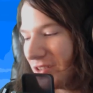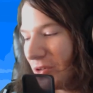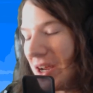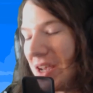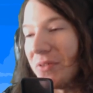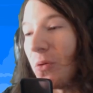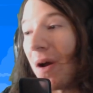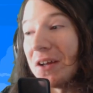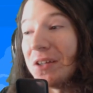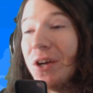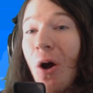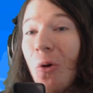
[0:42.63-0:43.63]
Do I even want
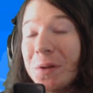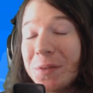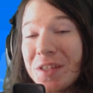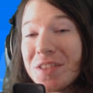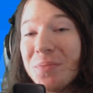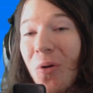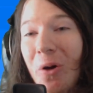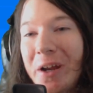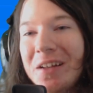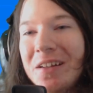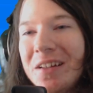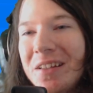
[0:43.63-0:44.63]
to go at this
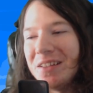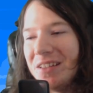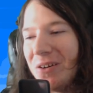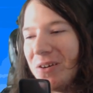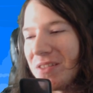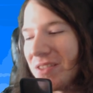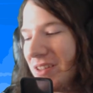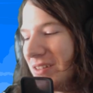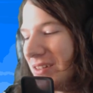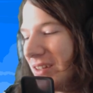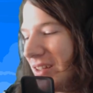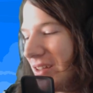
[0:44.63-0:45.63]
point? You know, is it
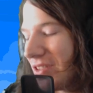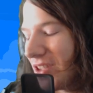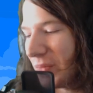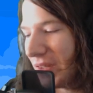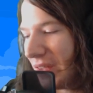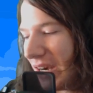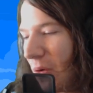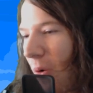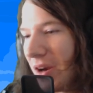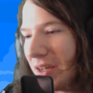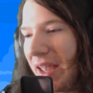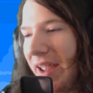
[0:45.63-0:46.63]
something that I
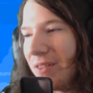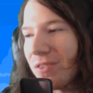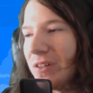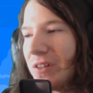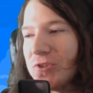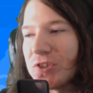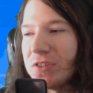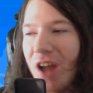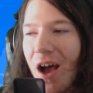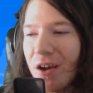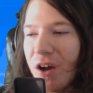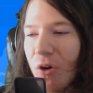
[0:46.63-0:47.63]
want to cancel and just
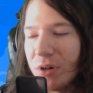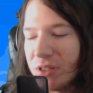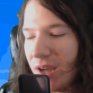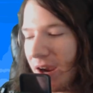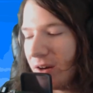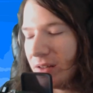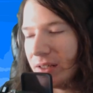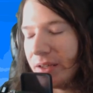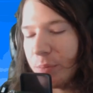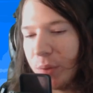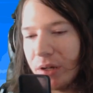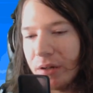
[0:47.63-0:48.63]
not go entirely.
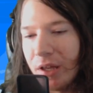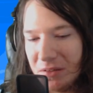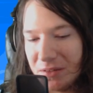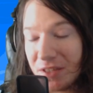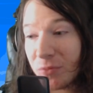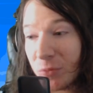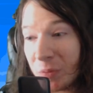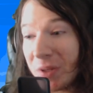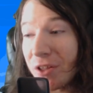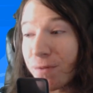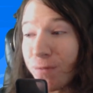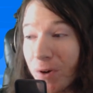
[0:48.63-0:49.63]
But this would be
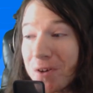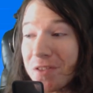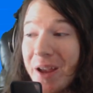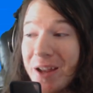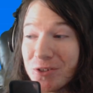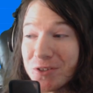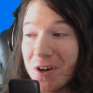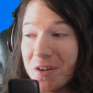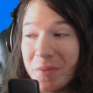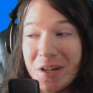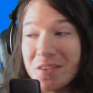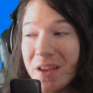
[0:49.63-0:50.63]
his first major
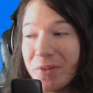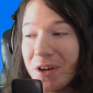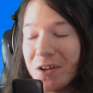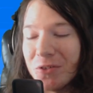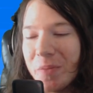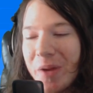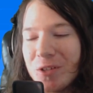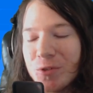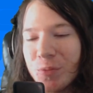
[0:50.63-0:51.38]
tournament. He's never gone to a major